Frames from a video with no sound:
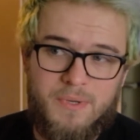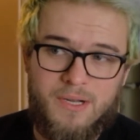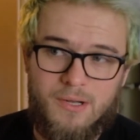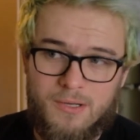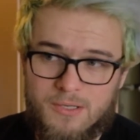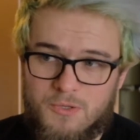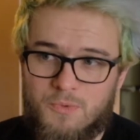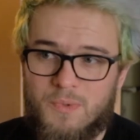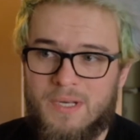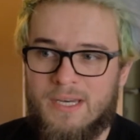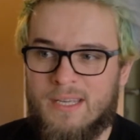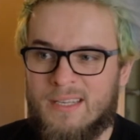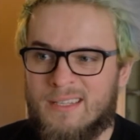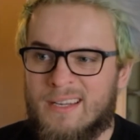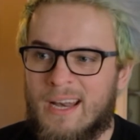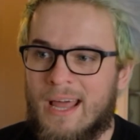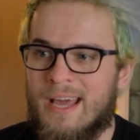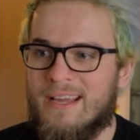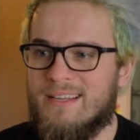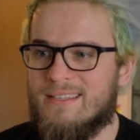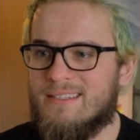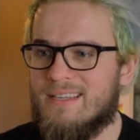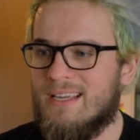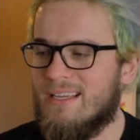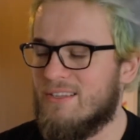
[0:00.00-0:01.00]
because we did
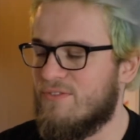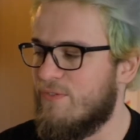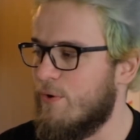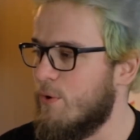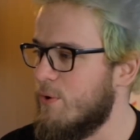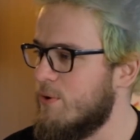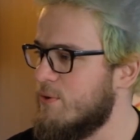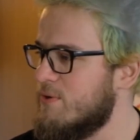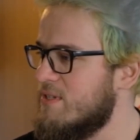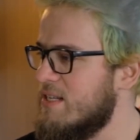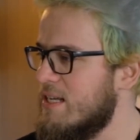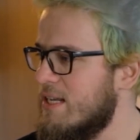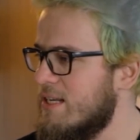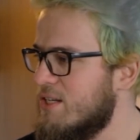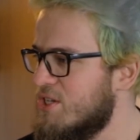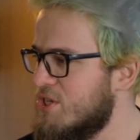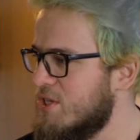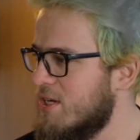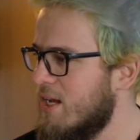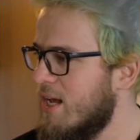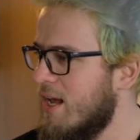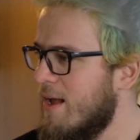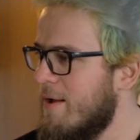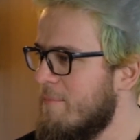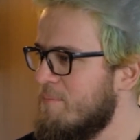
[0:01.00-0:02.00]
like 6 photos
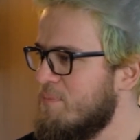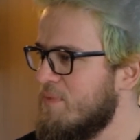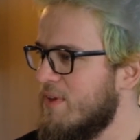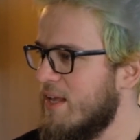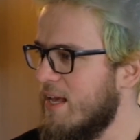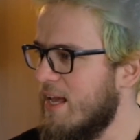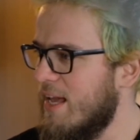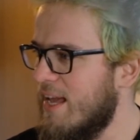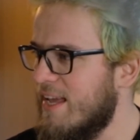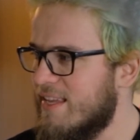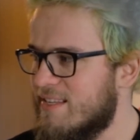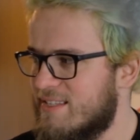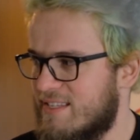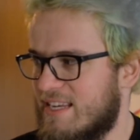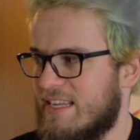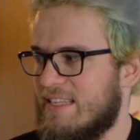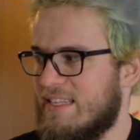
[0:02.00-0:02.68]
each, is